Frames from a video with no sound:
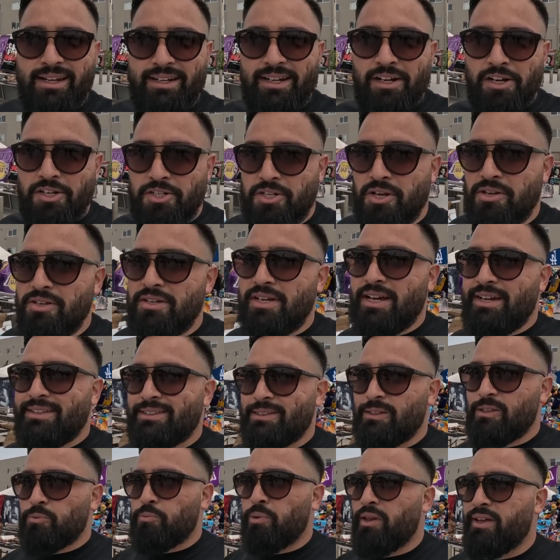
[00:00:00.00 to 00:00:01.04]
I need to show you
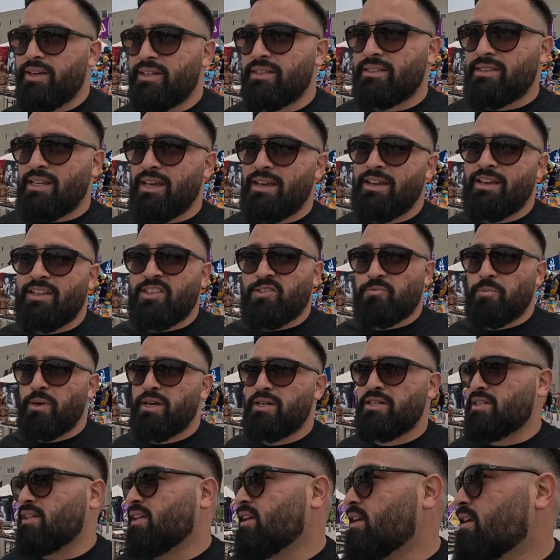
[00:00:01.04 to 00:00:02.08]
guys this place,
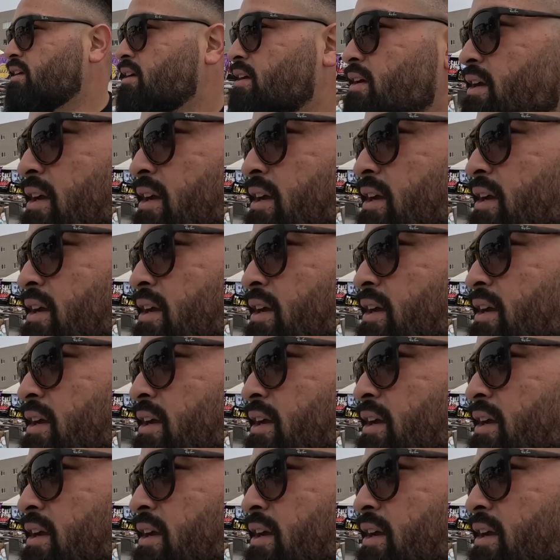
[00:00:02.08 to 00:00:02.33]
especially